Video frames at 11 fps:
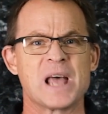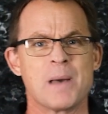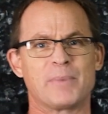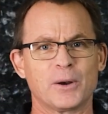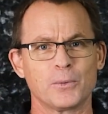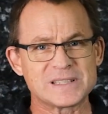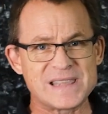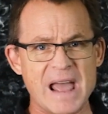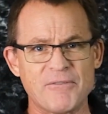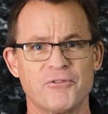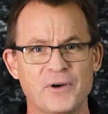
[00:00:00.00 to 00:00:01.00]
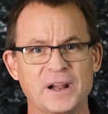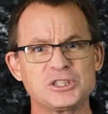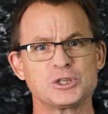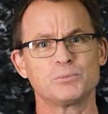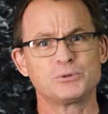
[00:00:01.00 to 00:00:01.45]
But it was that
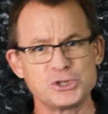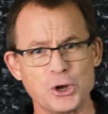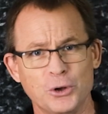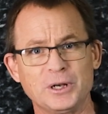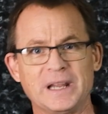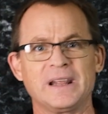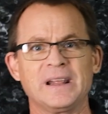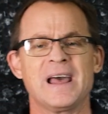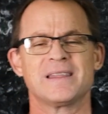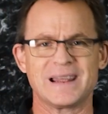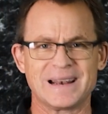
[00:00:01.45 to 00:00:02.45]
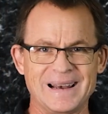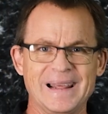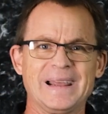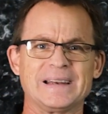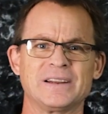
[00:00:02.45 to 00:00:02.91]
friendship journey that
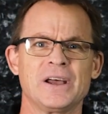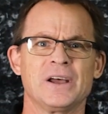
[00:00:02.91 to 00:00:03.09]
led